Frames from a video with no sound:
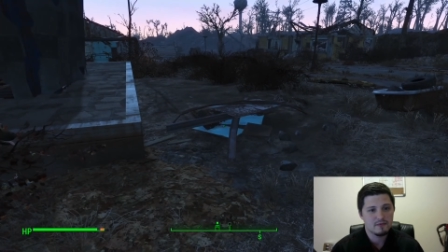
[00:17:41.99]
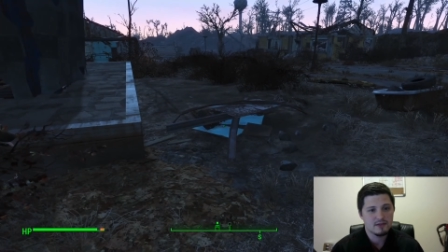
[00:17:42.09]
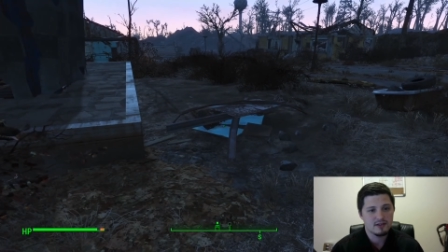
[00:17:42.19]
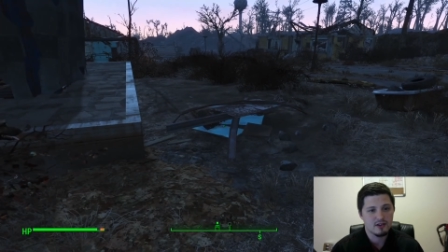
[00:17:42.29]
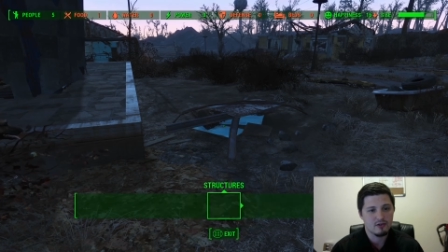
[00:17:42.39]

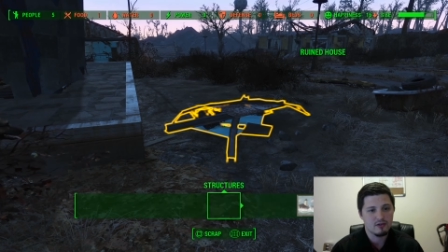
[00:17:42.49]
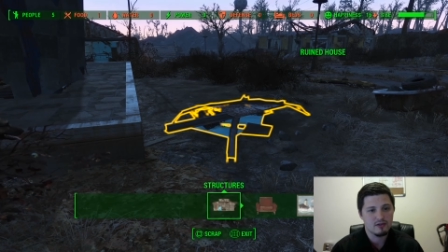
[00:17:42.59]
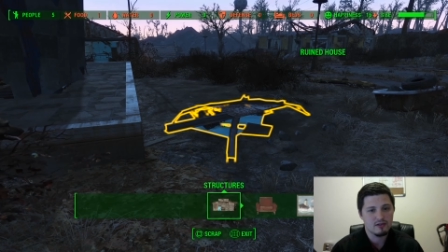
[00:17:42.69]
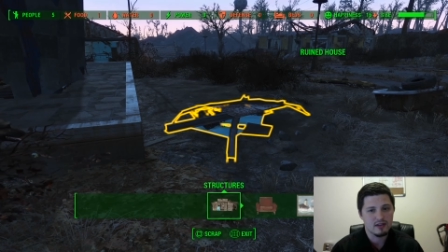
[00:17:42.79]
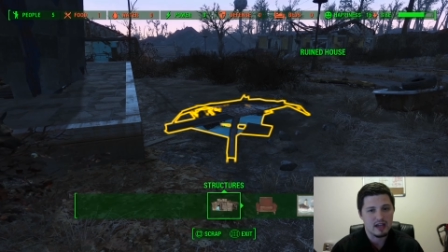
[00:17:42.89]
So
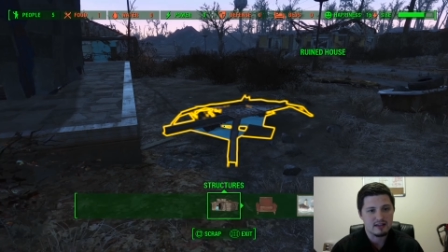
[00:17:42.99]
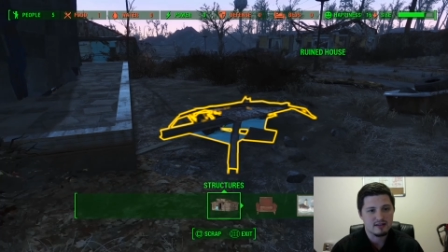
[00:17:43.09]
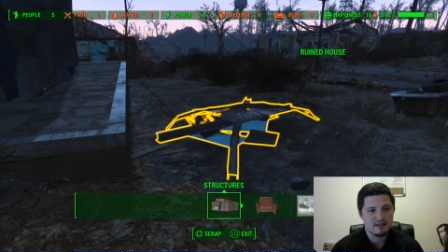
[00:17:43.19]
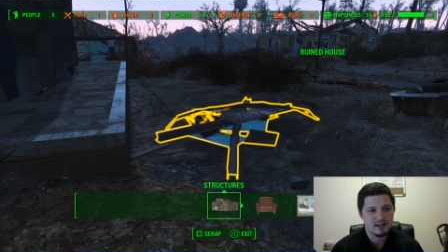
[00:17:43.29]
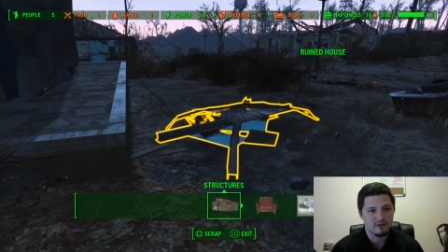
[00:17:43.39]

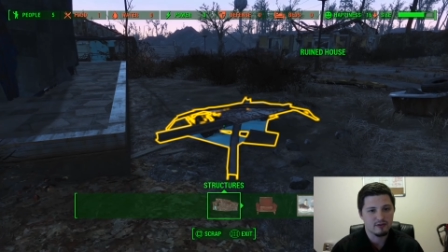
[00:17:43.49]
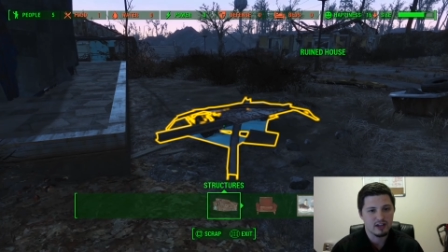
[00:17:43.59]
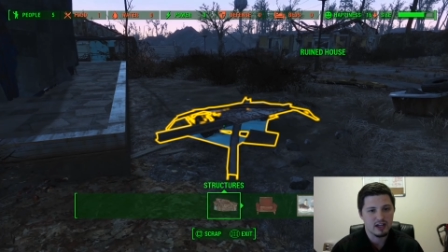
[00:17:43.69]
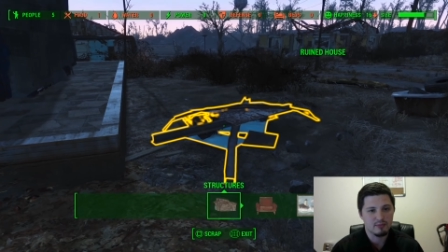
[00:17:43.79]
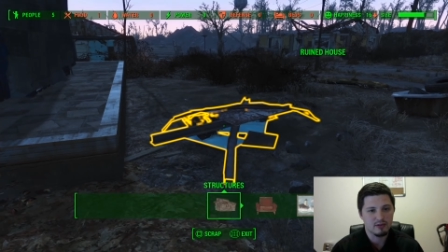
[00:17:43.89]
that's
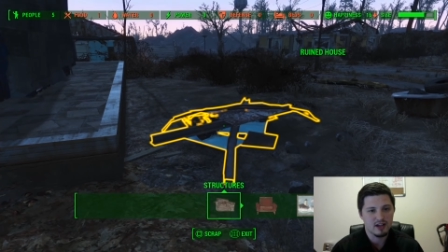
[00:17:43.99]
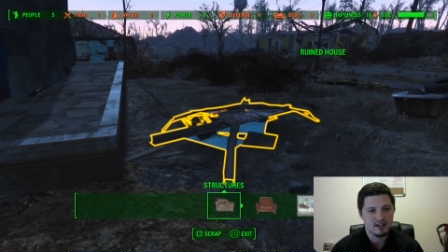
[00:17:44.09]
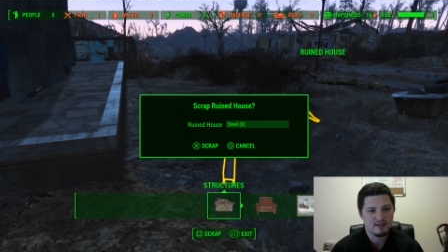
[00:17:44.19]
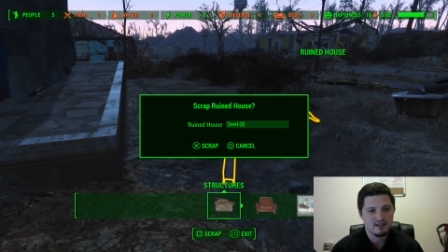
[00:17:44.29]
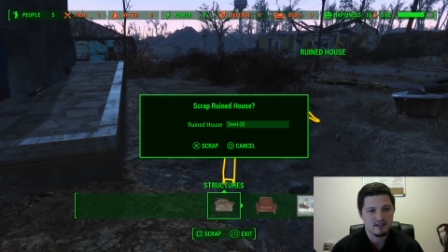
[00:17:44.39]
definitely a
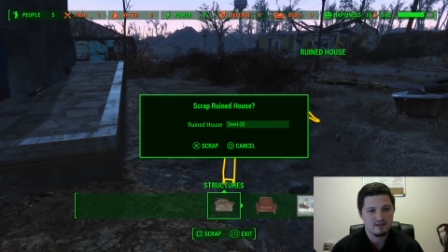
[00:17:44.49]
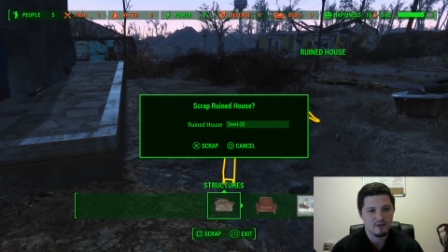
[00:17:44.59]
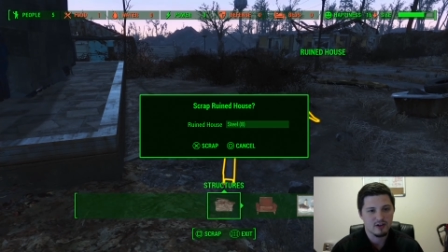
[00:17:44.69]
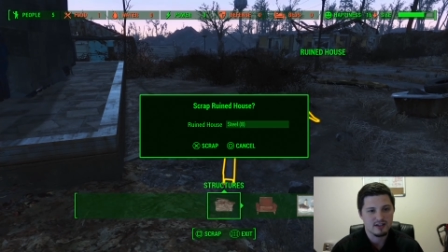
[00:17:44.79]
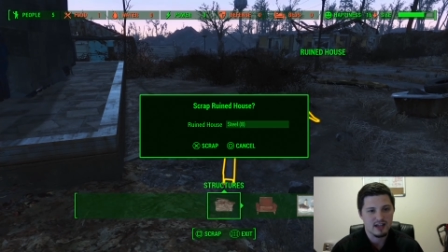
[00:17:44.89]
plus as
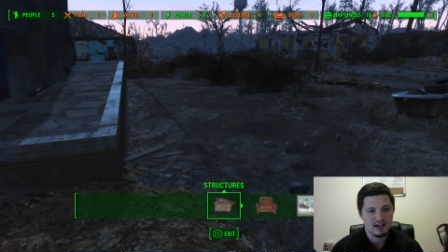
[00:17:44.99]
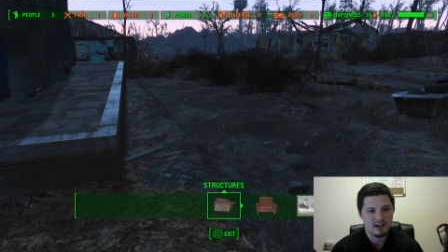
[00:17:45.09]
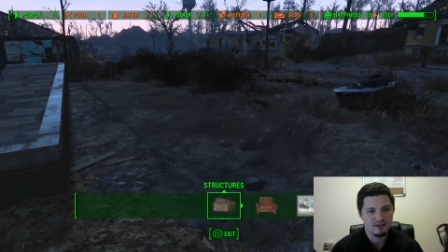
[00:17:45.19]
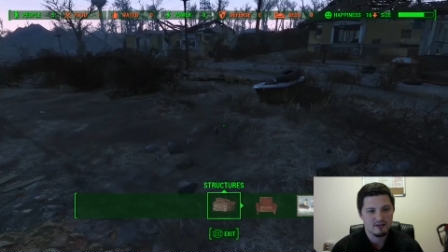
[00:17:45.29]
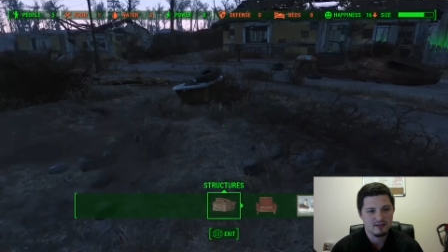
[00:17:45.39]
far as that
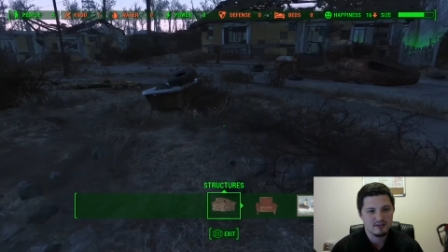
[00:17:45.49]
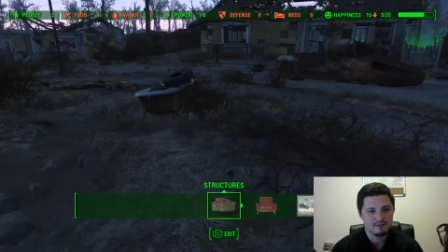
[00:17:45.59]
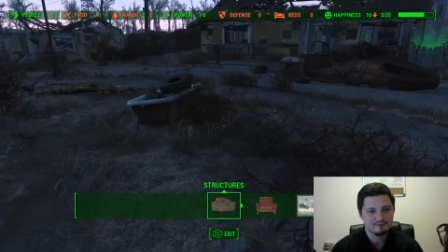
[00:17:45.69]
goes.